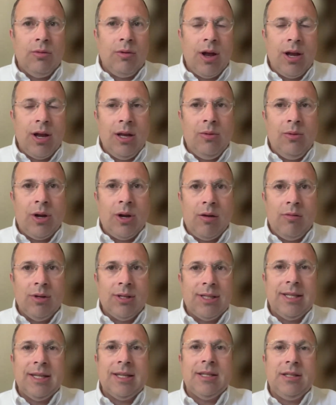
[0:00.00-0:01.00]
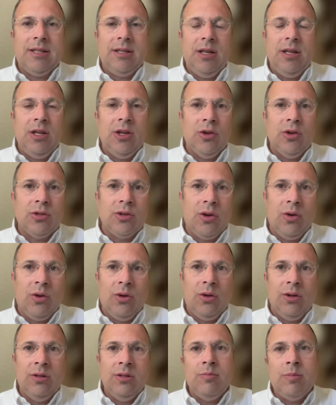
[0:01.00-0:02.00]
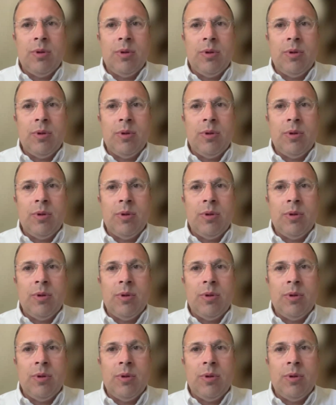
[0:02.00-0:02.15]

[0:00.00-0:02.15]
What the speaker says: already when I was 16 years old.